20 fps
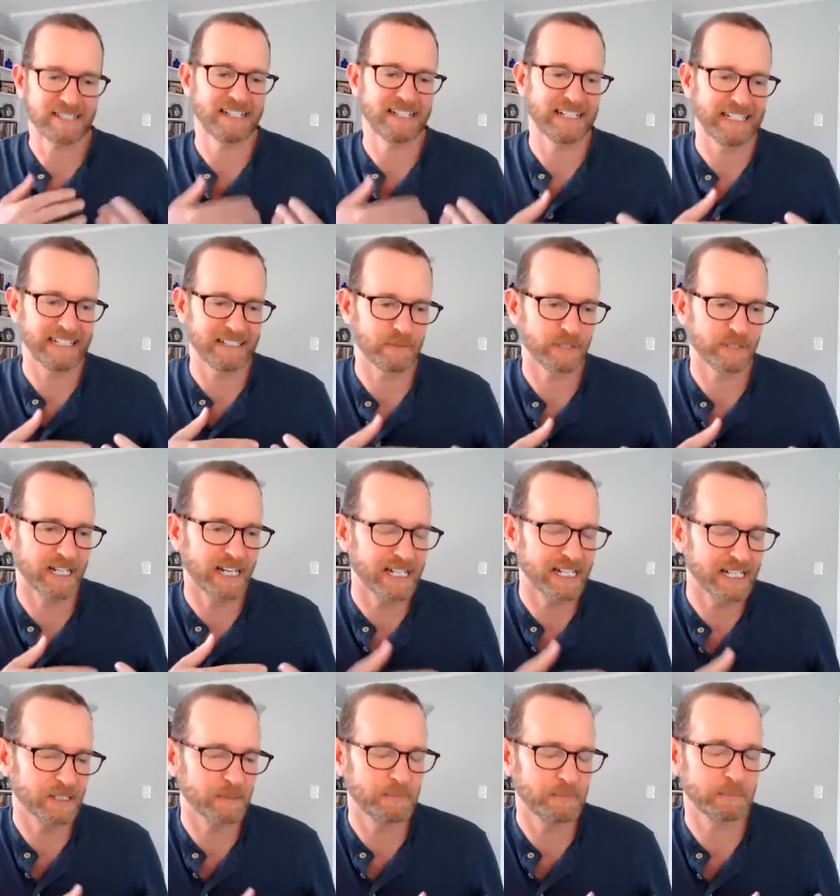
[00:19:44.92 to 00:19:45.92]
side, what
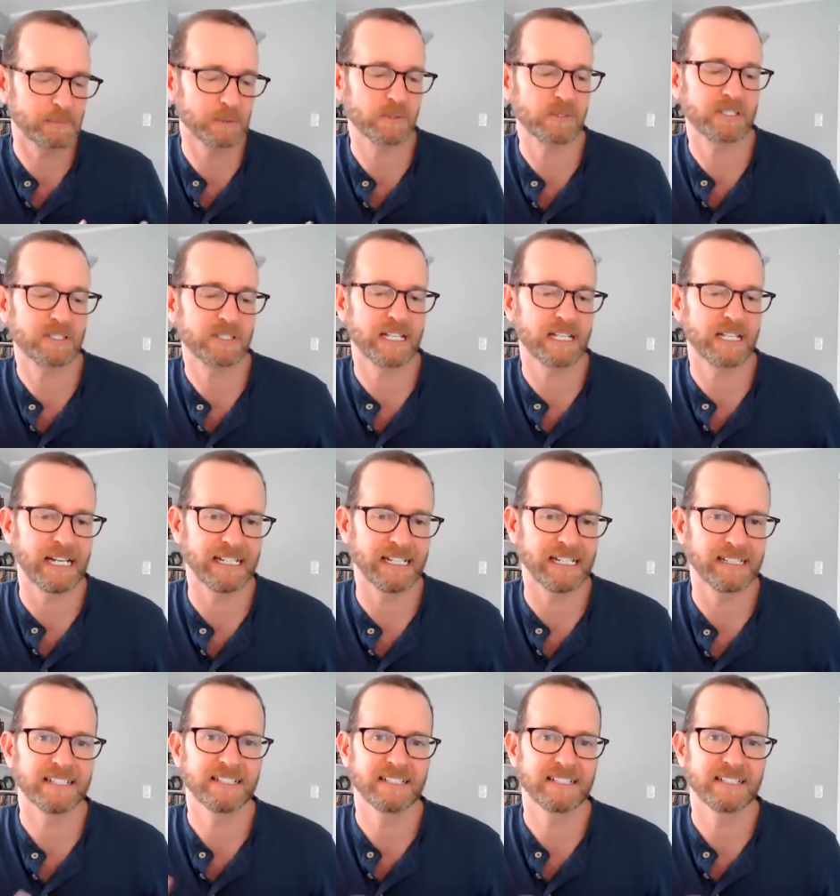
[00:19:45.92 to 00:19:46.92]
I hear people
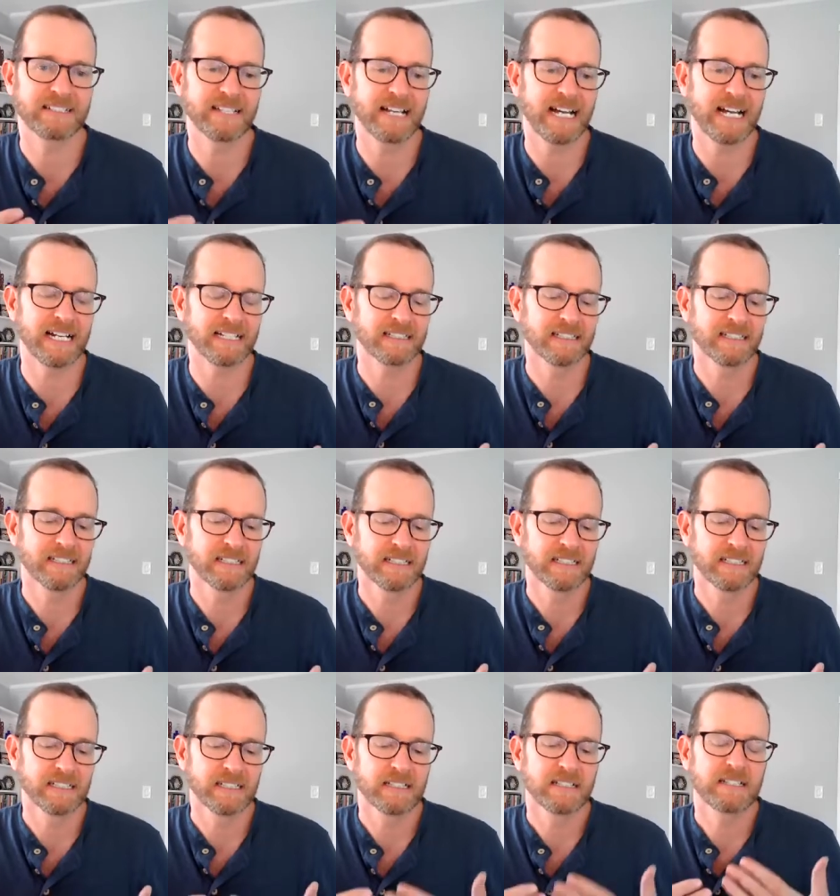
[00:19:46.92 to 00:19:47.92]
say is that
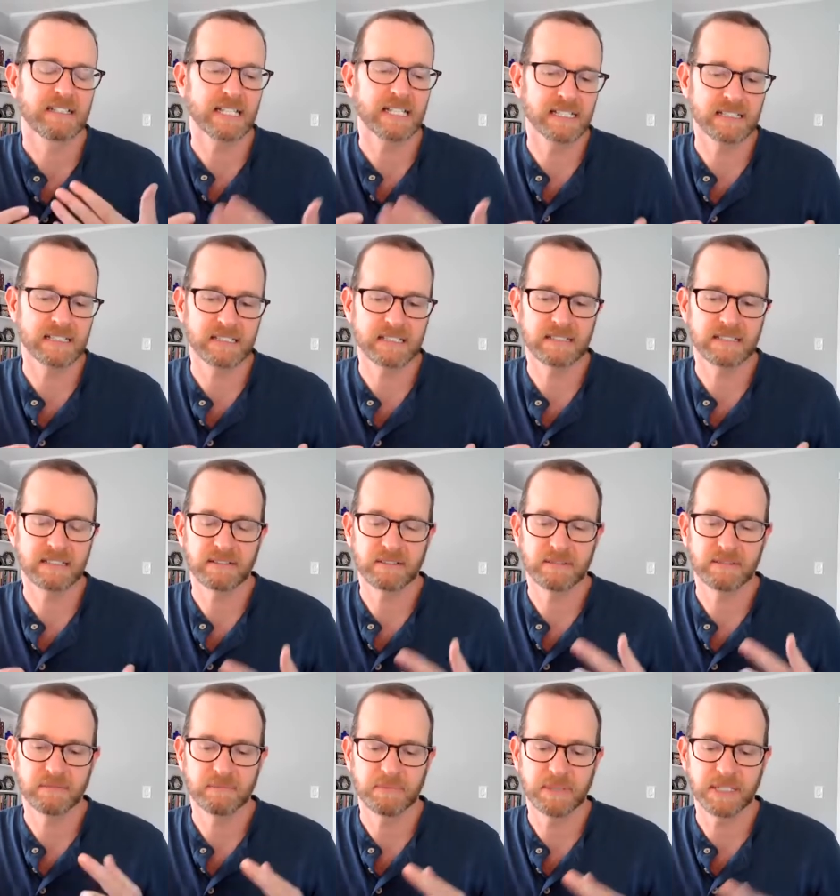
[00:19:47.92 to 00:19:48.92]
since
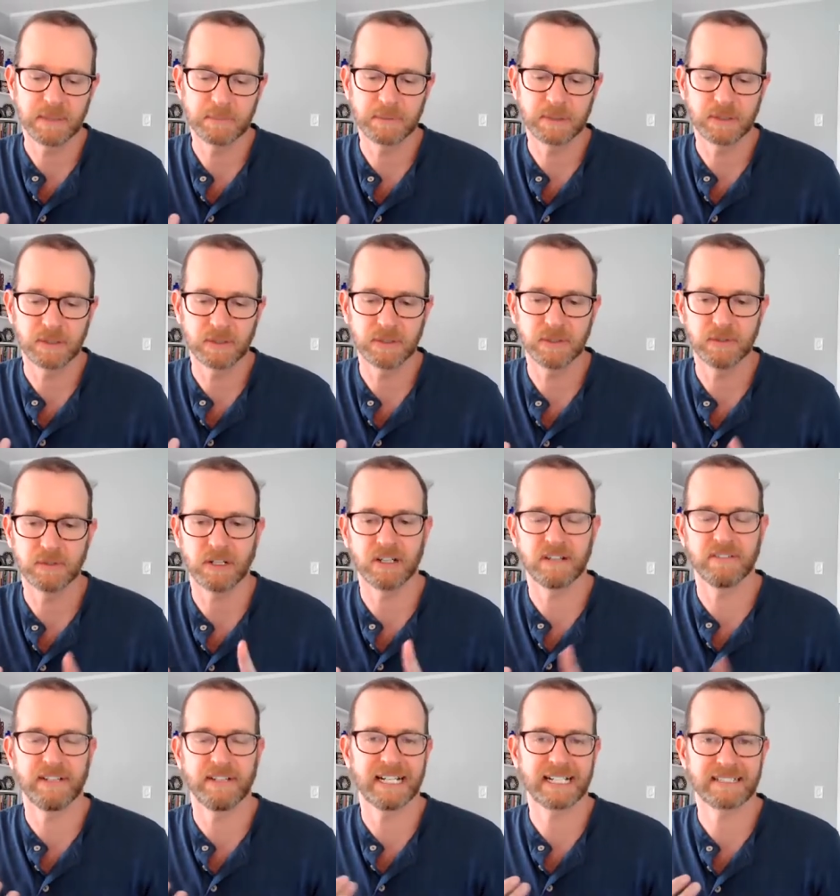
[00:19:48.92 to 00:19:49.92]
people who
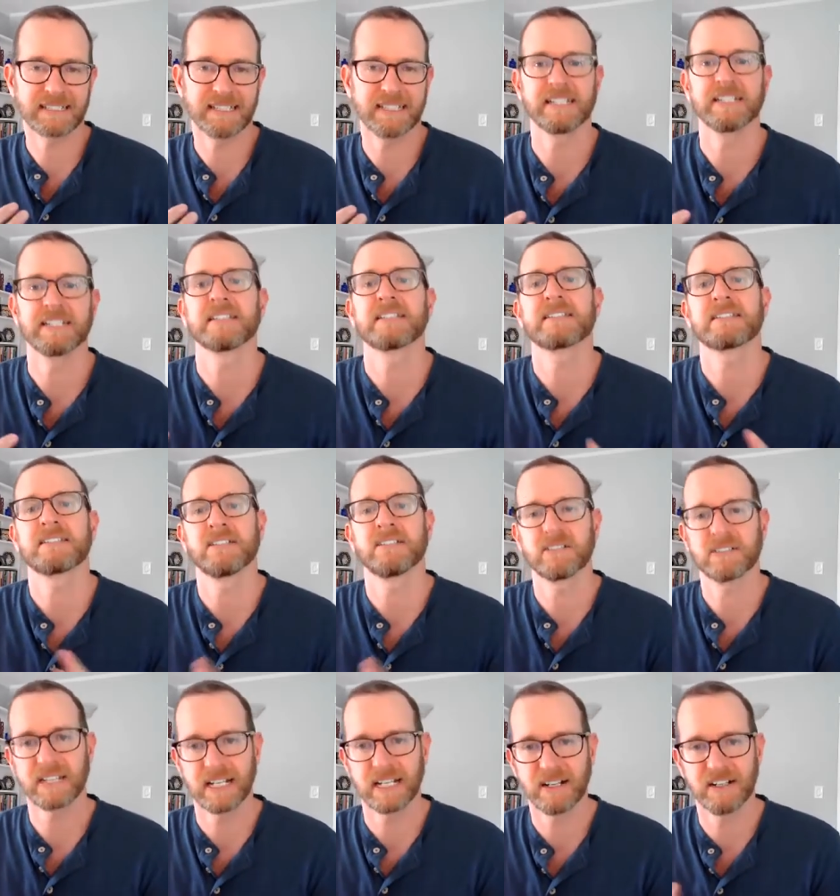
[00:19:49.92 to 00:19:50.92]
are vaccinated
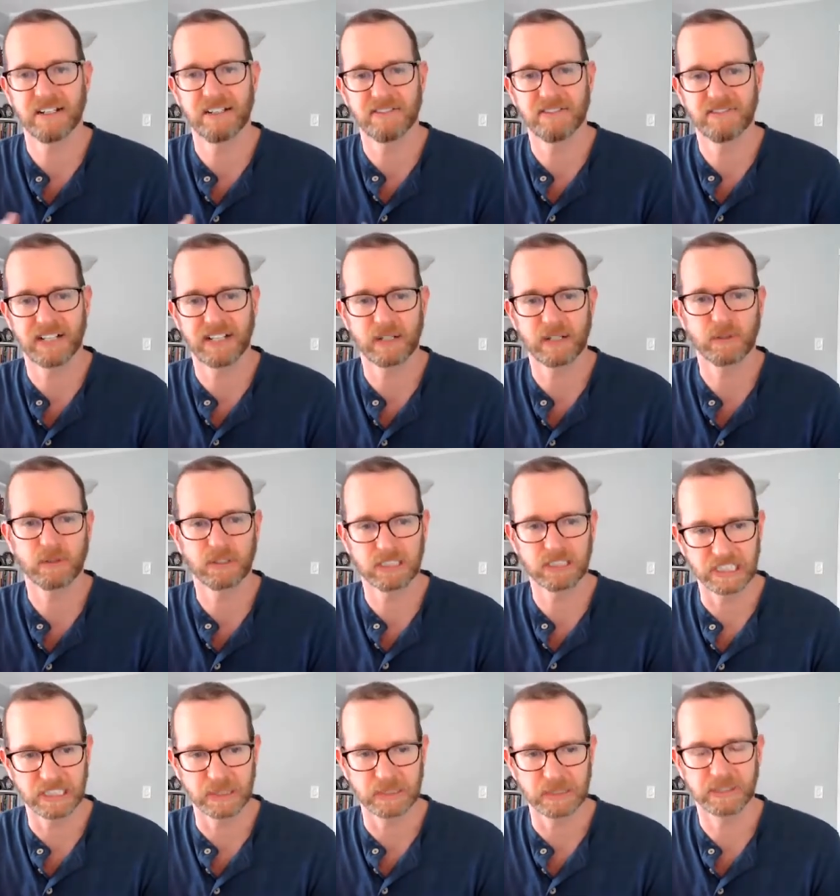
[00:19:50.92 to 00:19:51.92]
still carry a viral
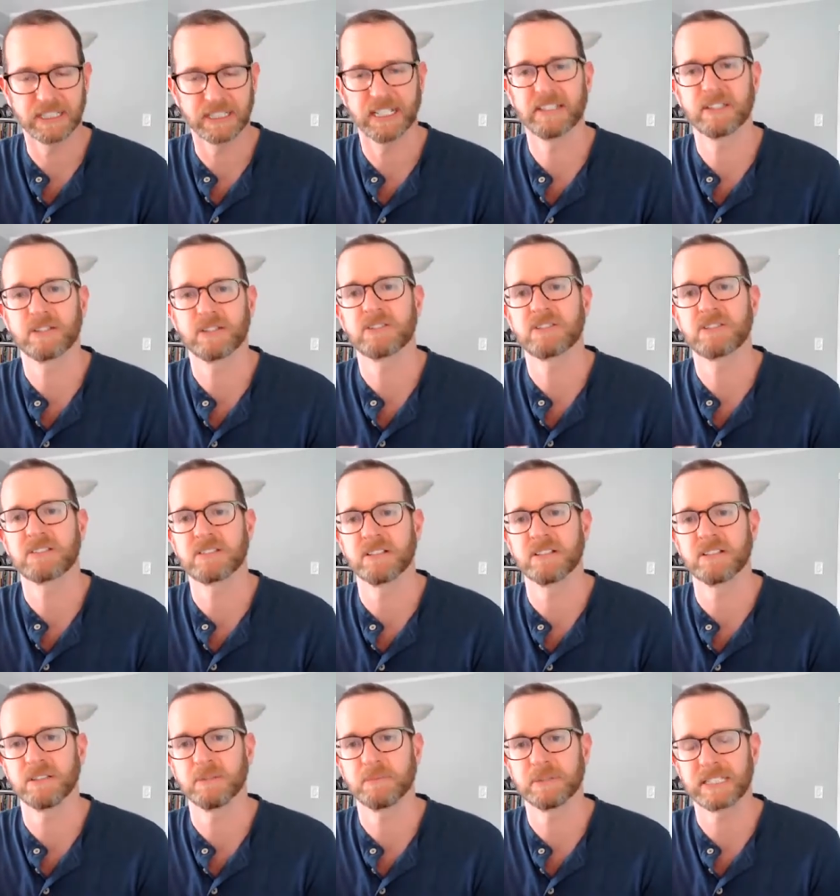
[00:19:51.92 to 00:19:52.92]
load and they're
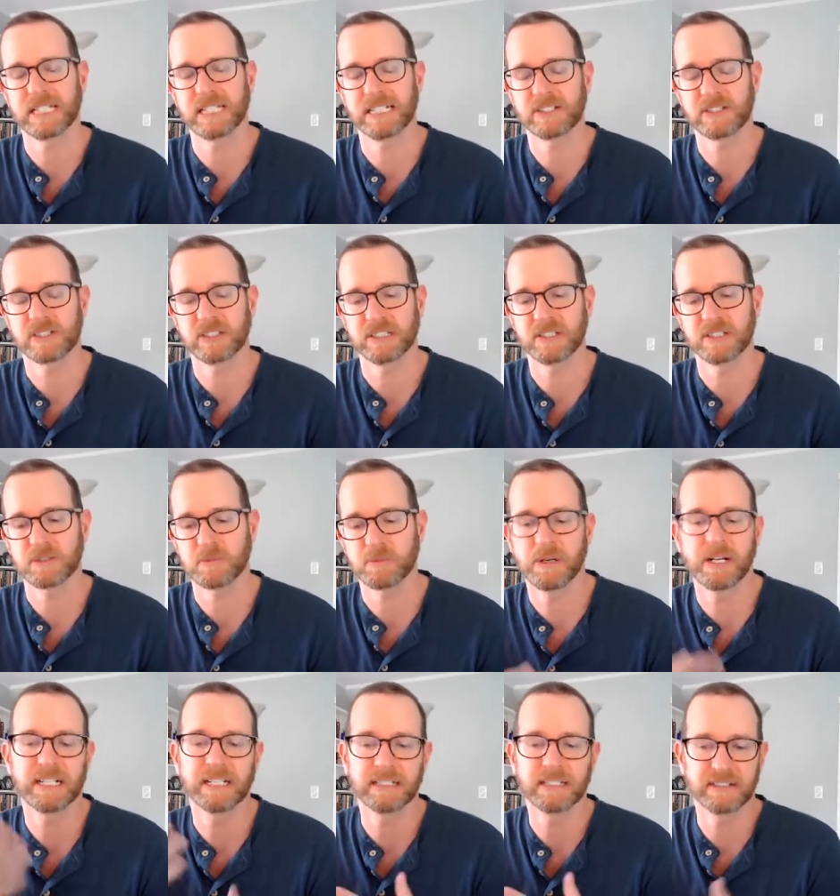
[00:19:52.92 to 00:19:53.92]
still potentially
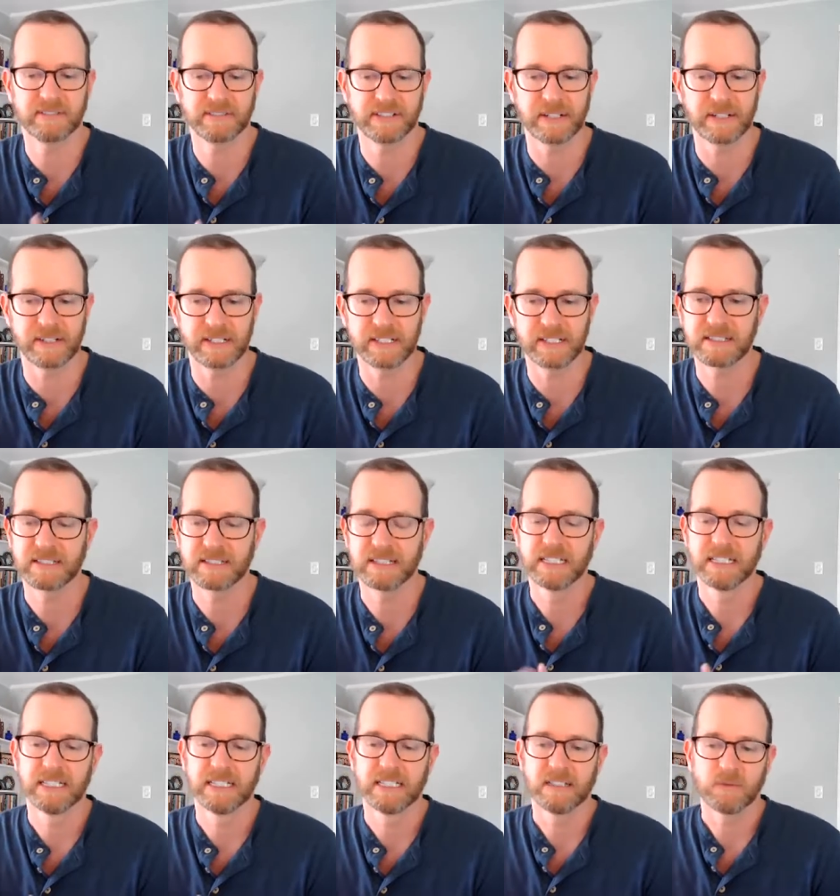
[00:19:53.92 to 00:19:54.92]
spreading the virus,
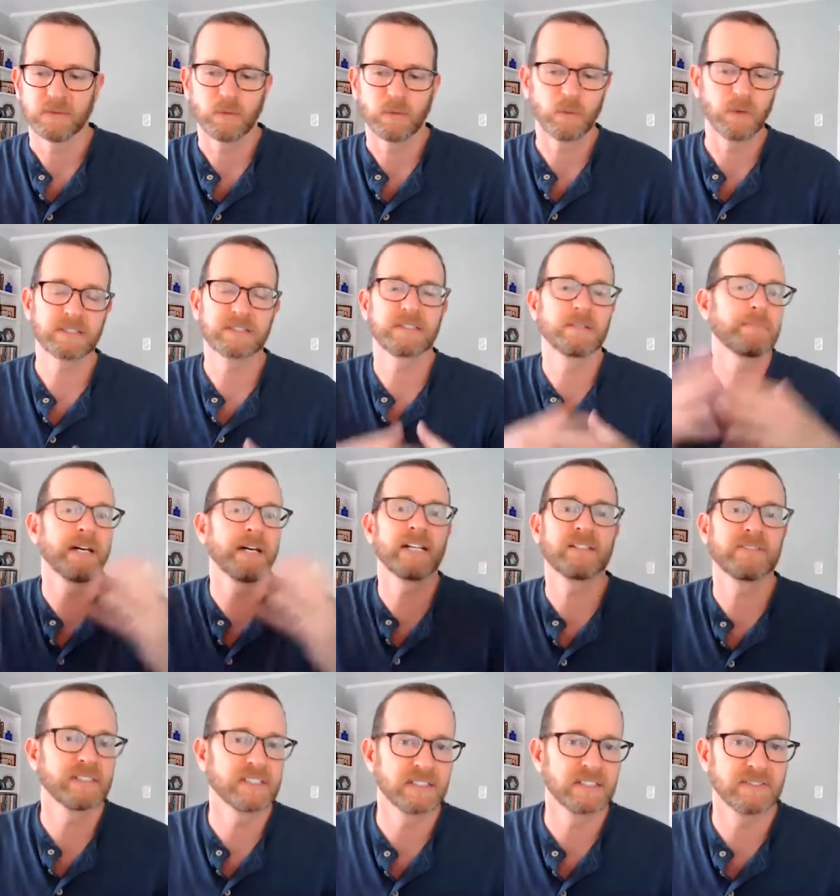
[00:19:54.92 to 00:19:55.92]
what's the
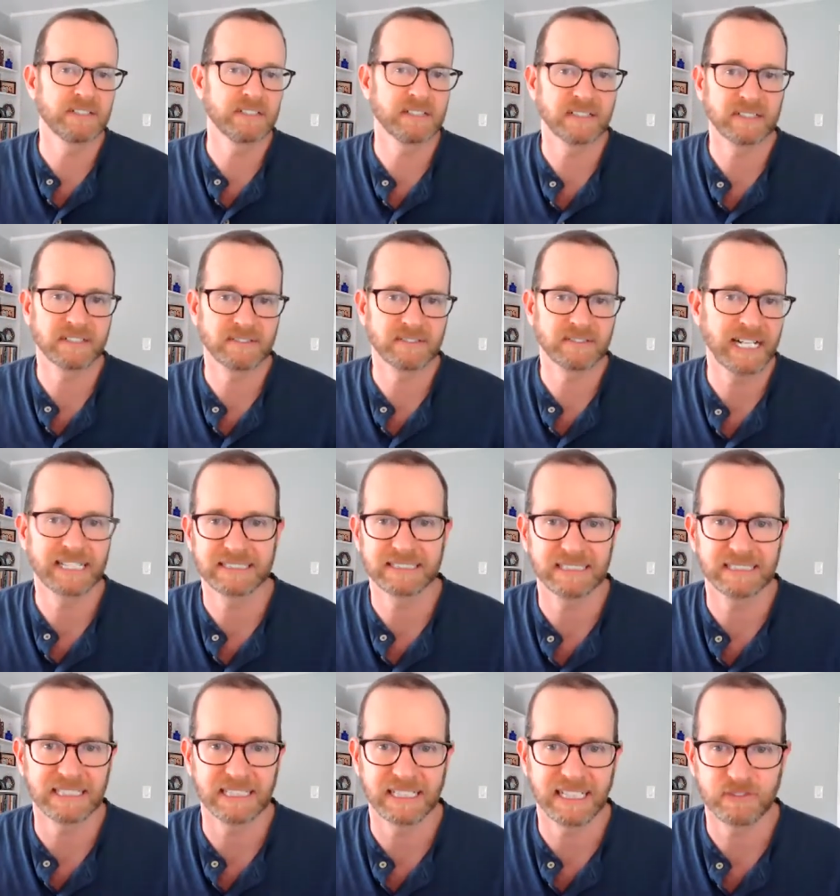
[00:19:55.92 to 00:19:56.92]
benefit of the
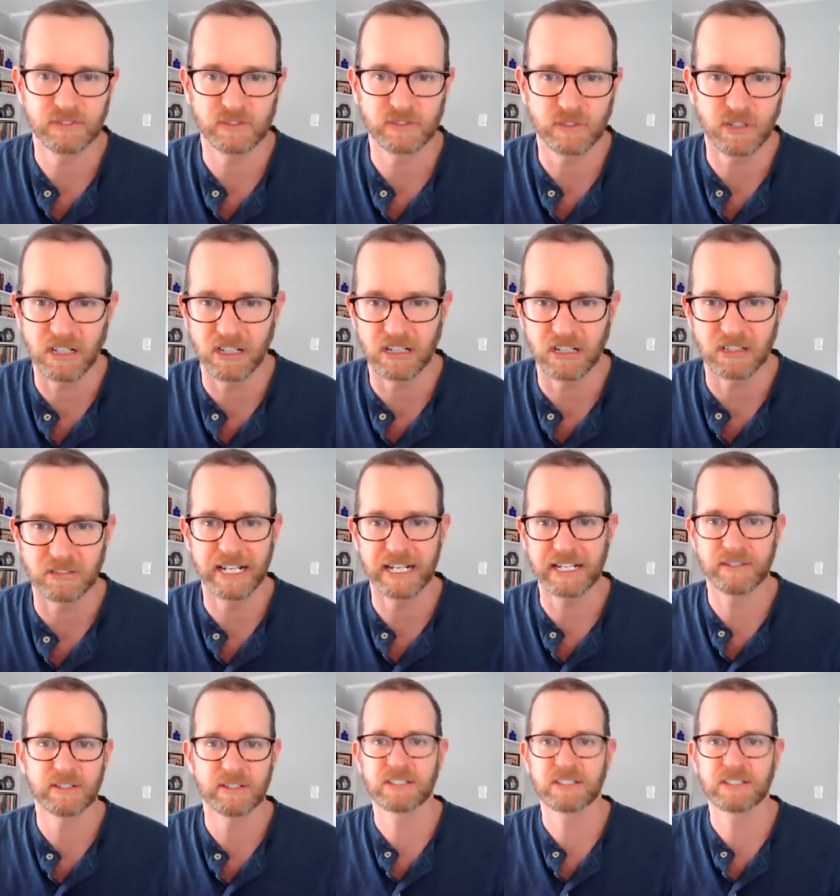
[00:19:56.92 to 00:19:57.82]
vaccine after all, right?